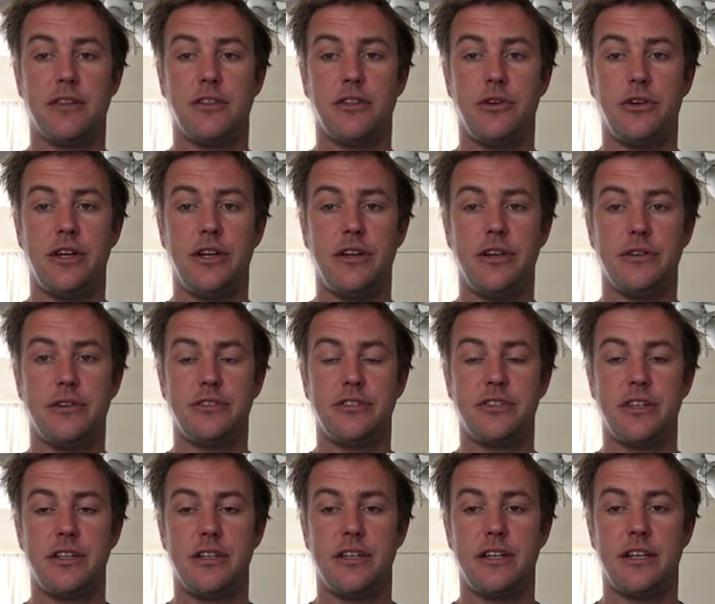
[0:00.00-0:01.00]
30 years
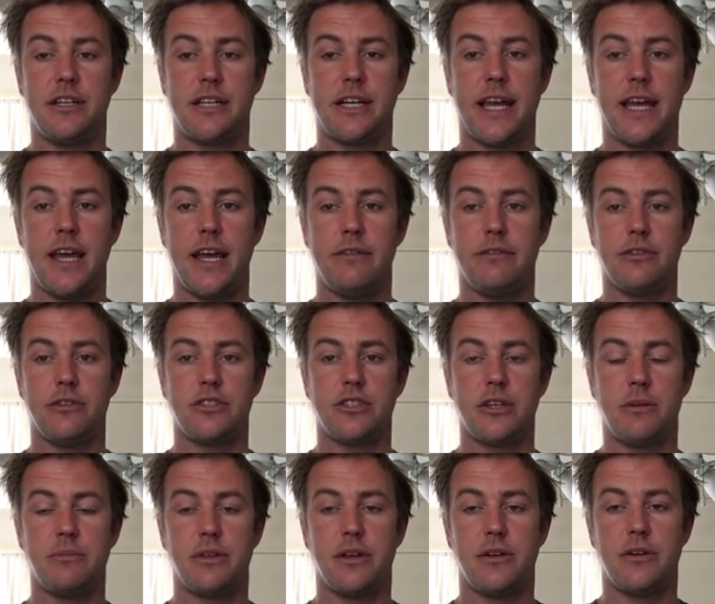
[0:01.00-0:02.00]
sitting in a cave or
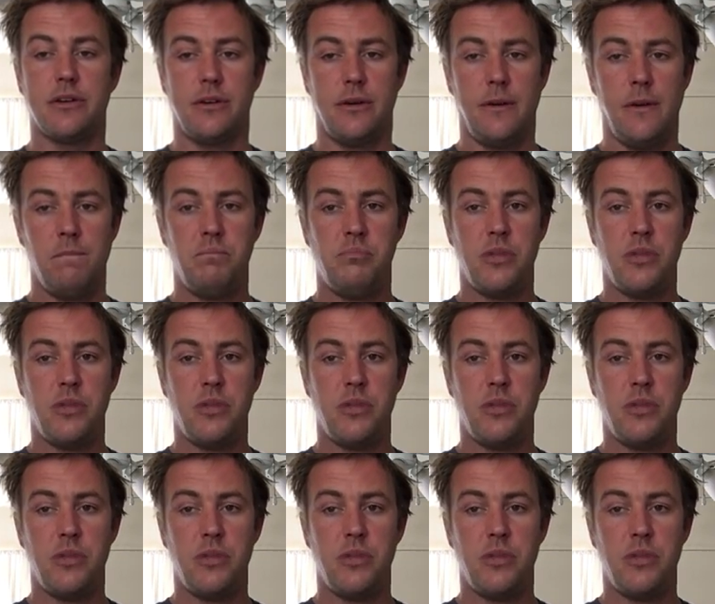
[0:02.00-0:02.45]
something or